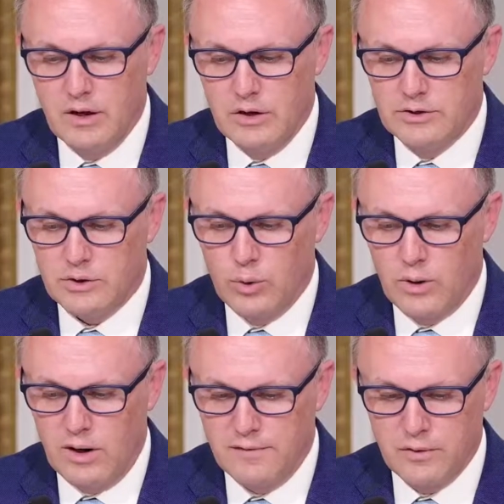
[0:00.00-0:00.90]

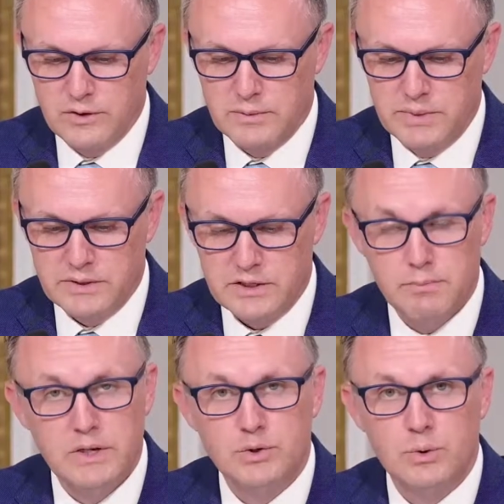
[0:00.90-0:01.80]
SCORE offers business
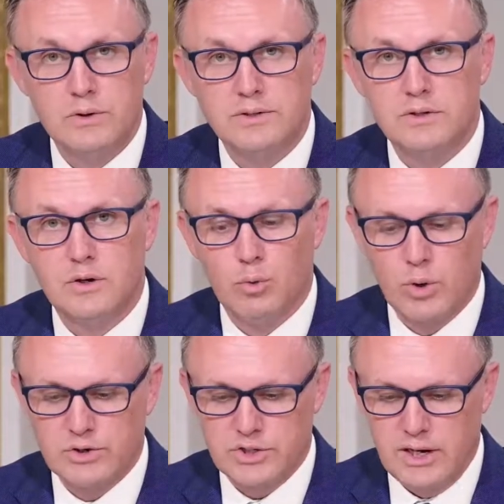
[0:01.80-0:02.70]
mentors,
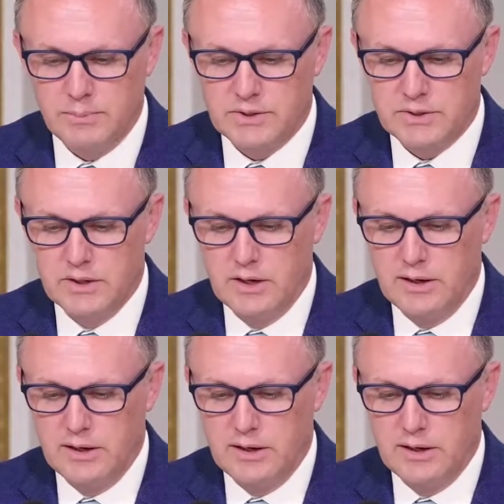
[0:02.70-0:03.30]
workshops,